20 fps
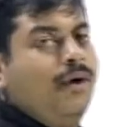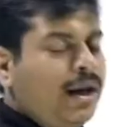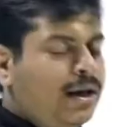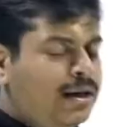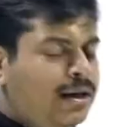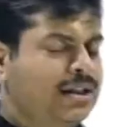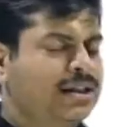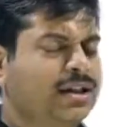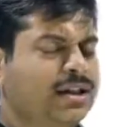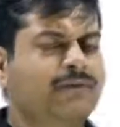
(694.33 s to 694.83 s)

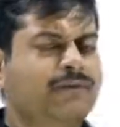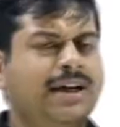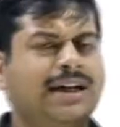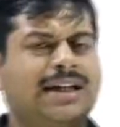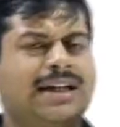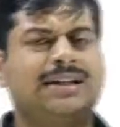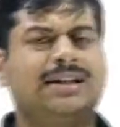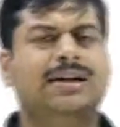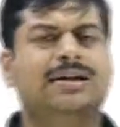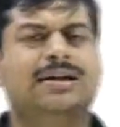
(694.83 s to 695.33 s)
Just now we
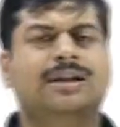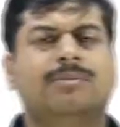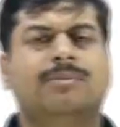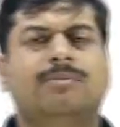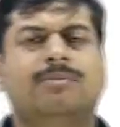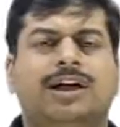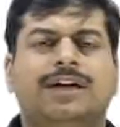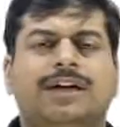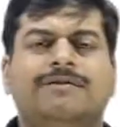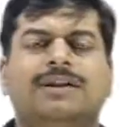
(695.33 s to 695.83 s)
discussed
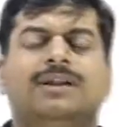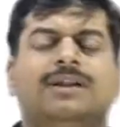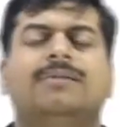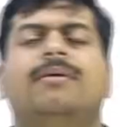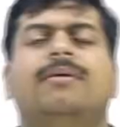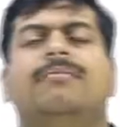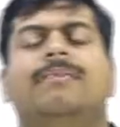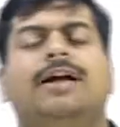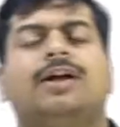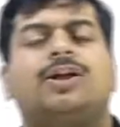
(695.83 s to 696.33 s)
about
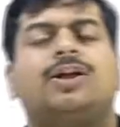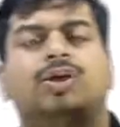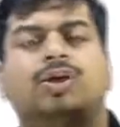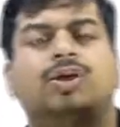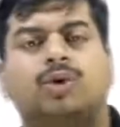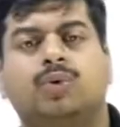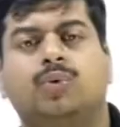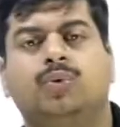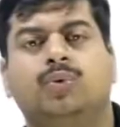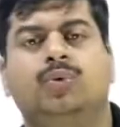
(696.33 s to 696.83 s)
divisible by
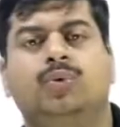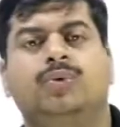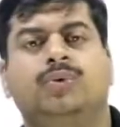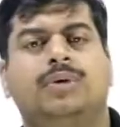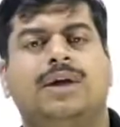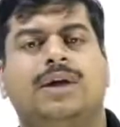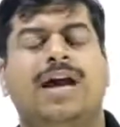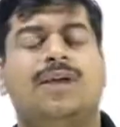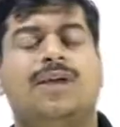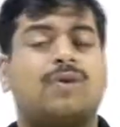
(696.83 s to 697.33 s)
2.
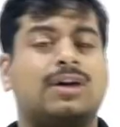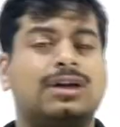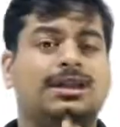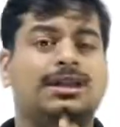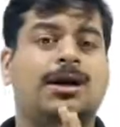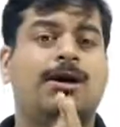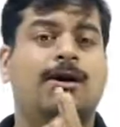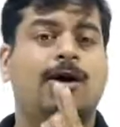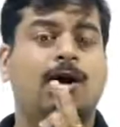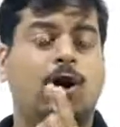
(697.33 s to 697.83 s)
And what is
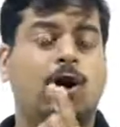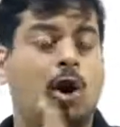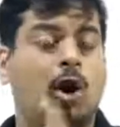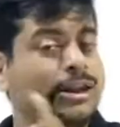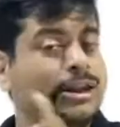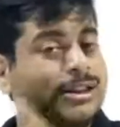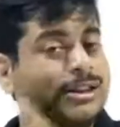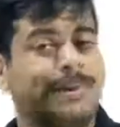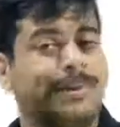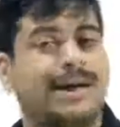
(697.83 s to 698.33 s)
the
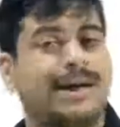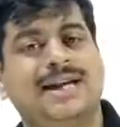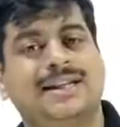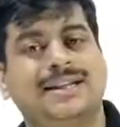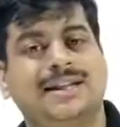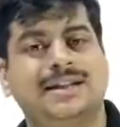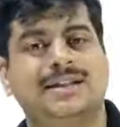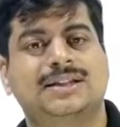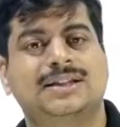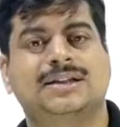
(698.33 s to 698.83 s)
logic
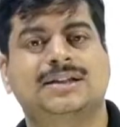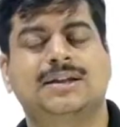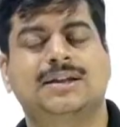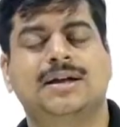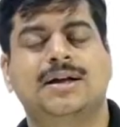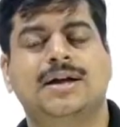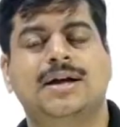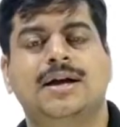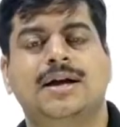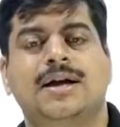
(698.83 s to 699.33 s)
behind that?
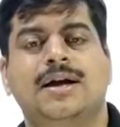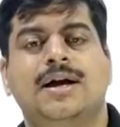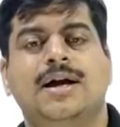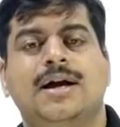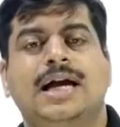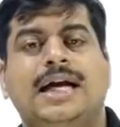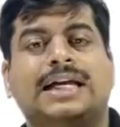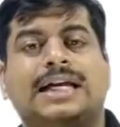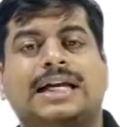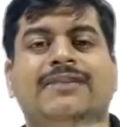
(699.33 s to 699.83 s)

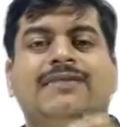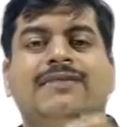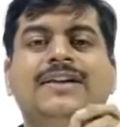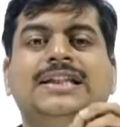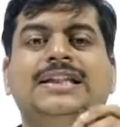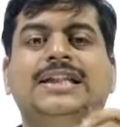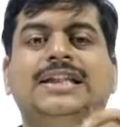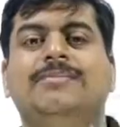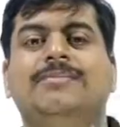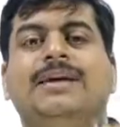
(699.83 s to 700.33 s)

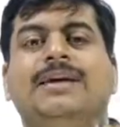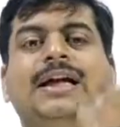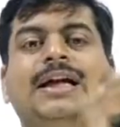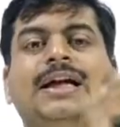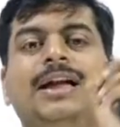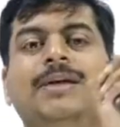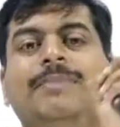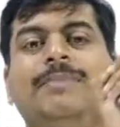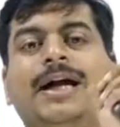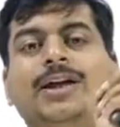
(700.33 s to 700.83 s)

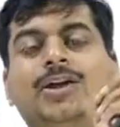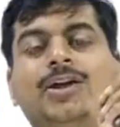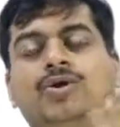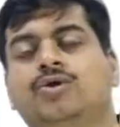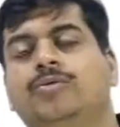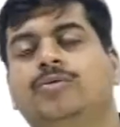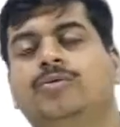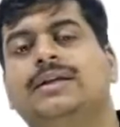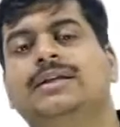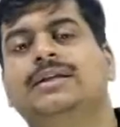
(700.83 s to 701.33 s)
Divisibility by
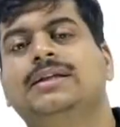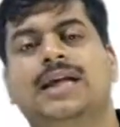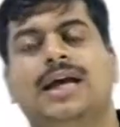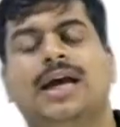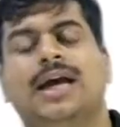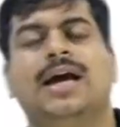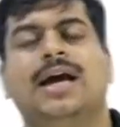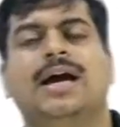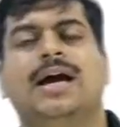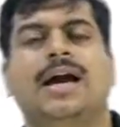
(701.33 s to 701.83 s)
2 means
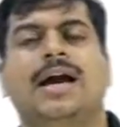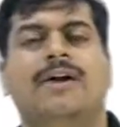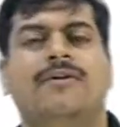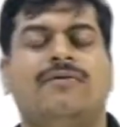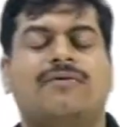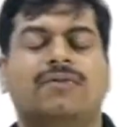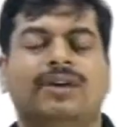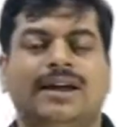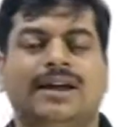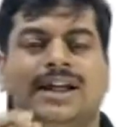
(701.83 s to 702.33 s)

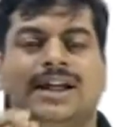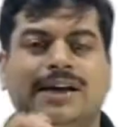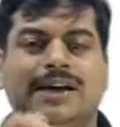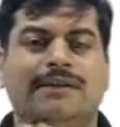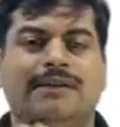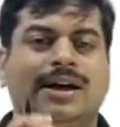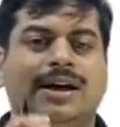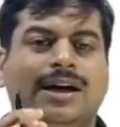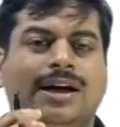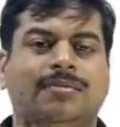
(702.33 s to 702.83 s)
every
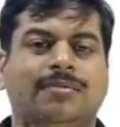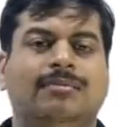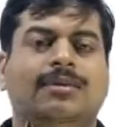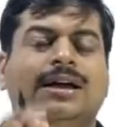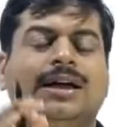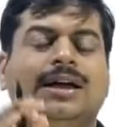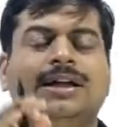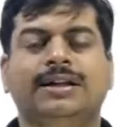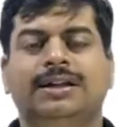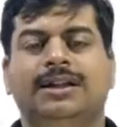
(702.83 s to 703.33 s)
even number
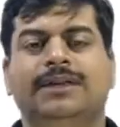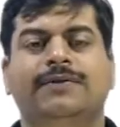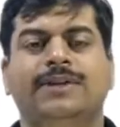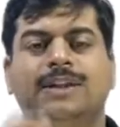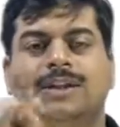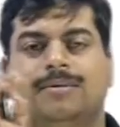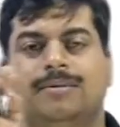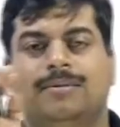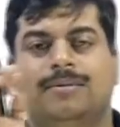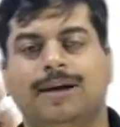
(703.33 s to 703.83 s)
is
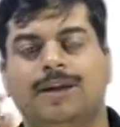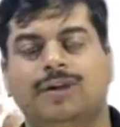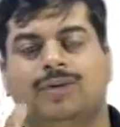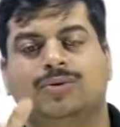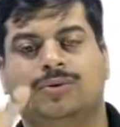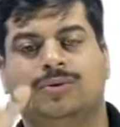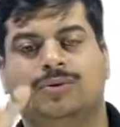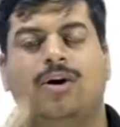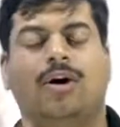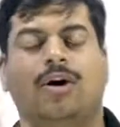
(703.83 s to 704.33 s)
divisible by
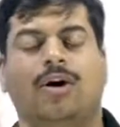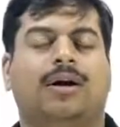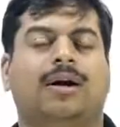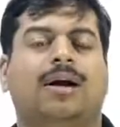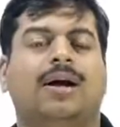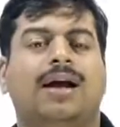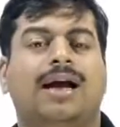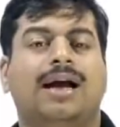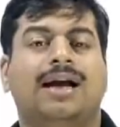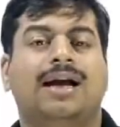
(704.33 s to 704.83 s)
2. Or
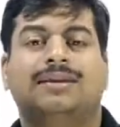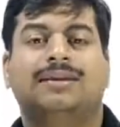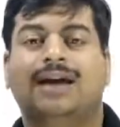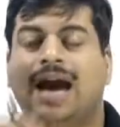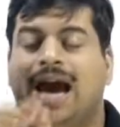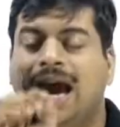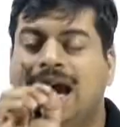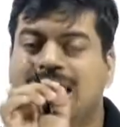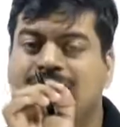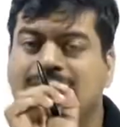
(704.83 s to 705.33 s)
the
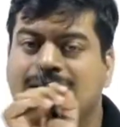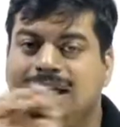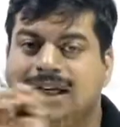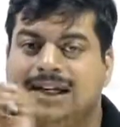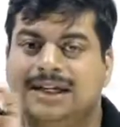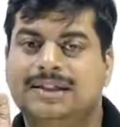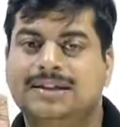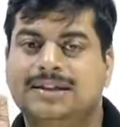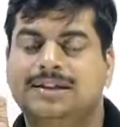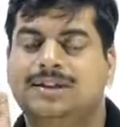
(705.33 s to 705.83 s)

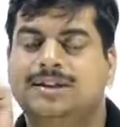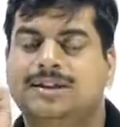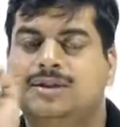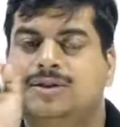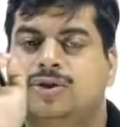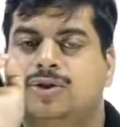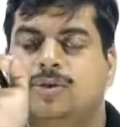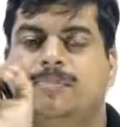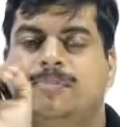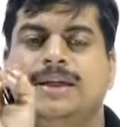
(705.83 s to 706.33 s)
ending digits
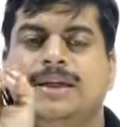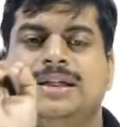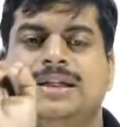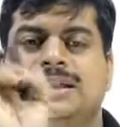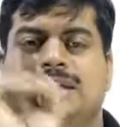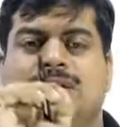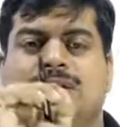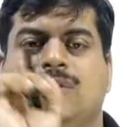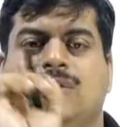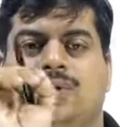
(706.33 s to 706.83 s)
should be
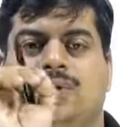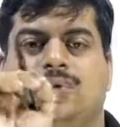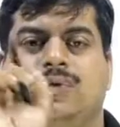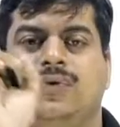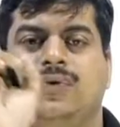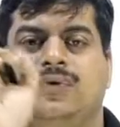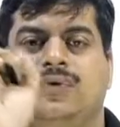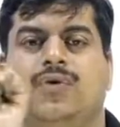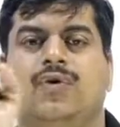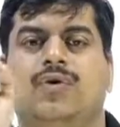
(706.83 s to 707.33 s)
0,
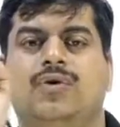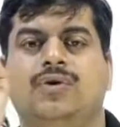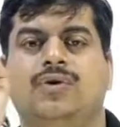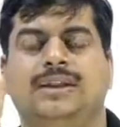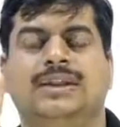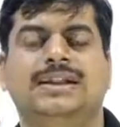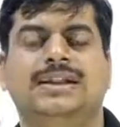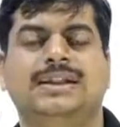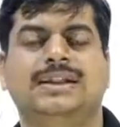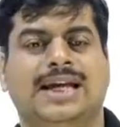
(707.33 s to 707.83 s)
2, 4,
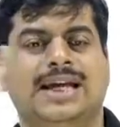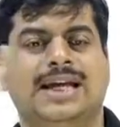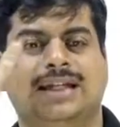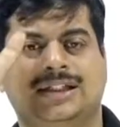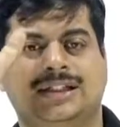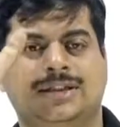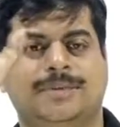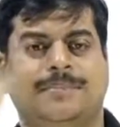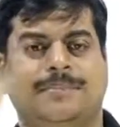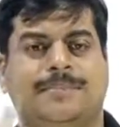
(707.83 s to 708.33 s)
6,
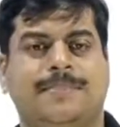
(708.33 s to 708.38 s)
8.